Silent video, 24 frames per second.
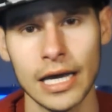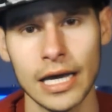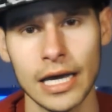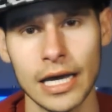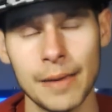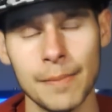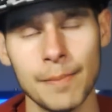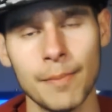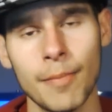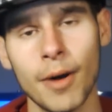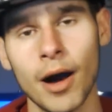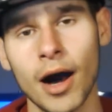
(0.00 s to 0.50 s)

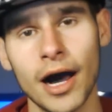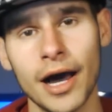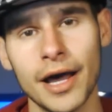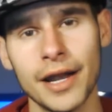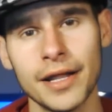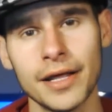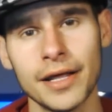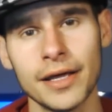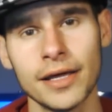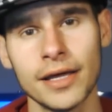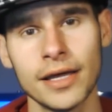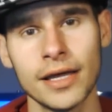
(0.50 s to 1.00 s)
a
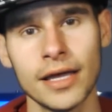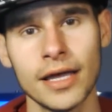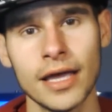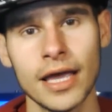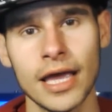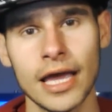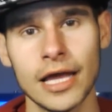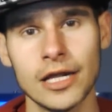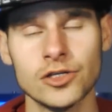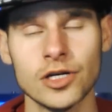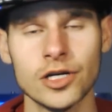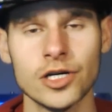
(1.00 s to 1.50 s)
mod
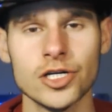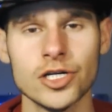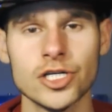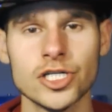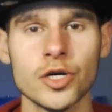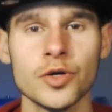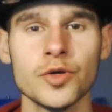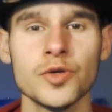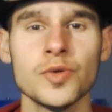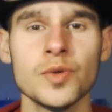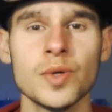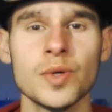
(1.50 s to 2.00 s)
and try to
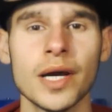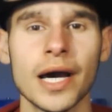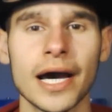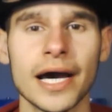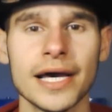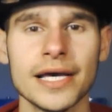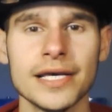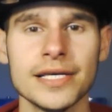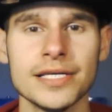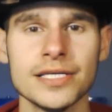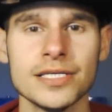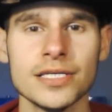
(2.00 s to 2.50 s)
show you
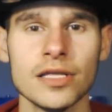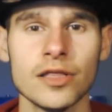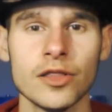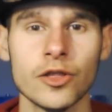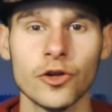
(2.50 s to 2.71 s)
guys